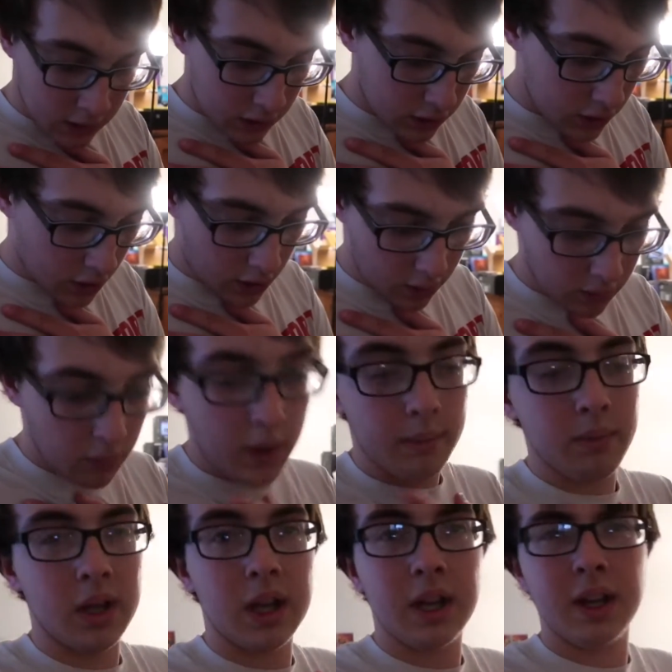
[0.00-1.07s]
So
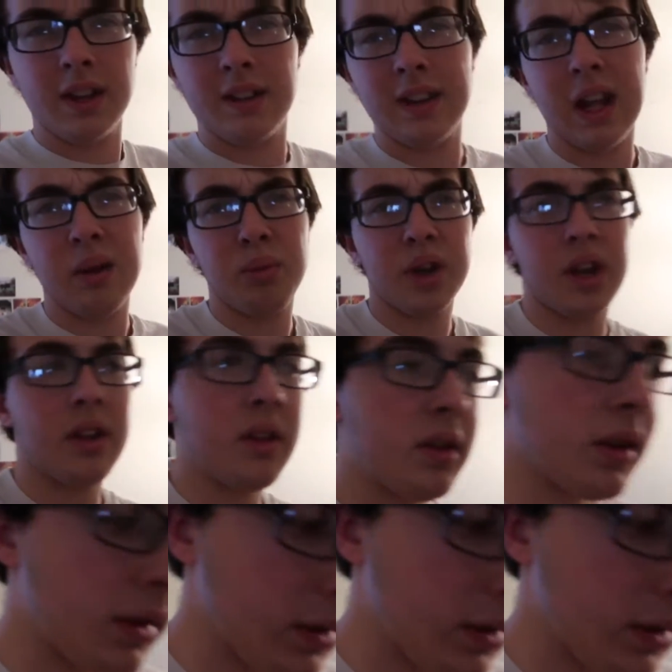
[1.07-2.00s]
I'm going to set up another